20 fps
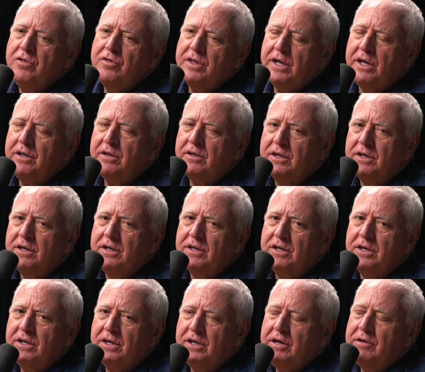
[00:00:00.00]
you think
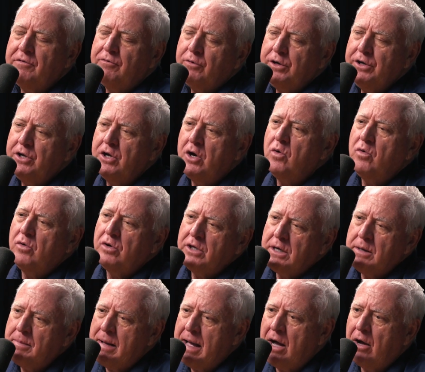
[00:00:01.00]
if we don't
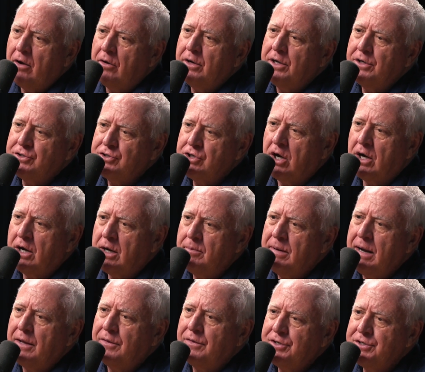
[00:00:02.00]
come out and talk
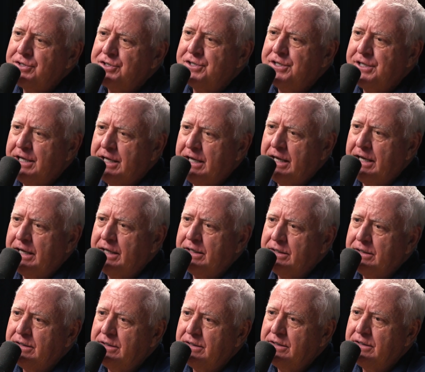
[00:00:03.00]
about this today?
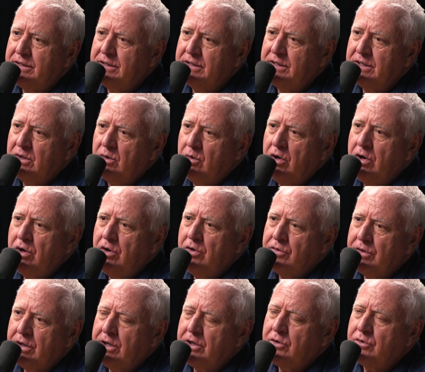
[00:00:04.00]
Where do you
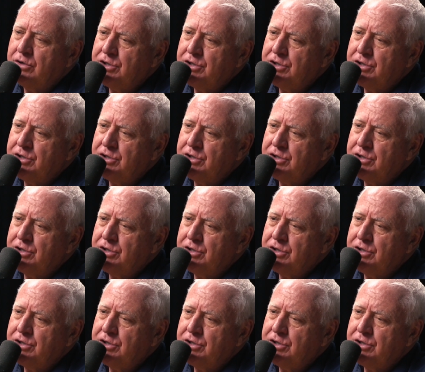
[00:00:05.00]
think